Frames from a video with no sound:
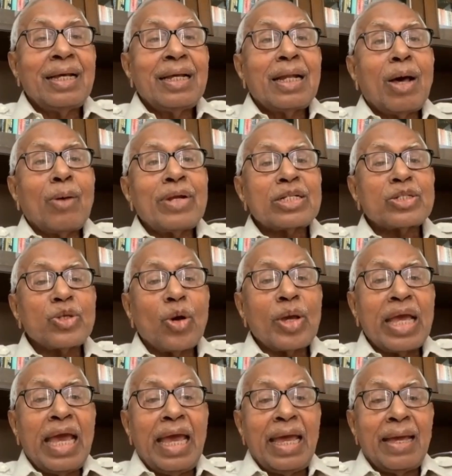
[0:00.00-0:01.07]
Now it's
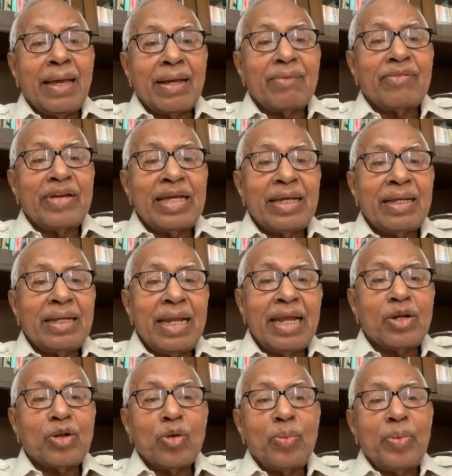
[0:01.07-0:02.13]
okay. We
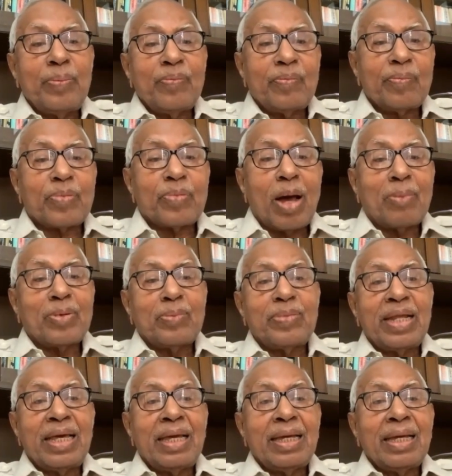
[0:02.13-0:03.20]
need to
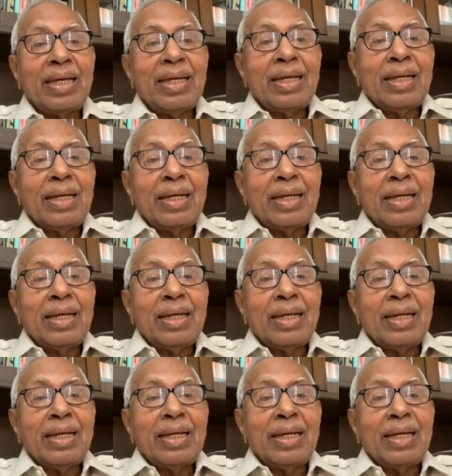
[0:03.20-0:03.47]
probably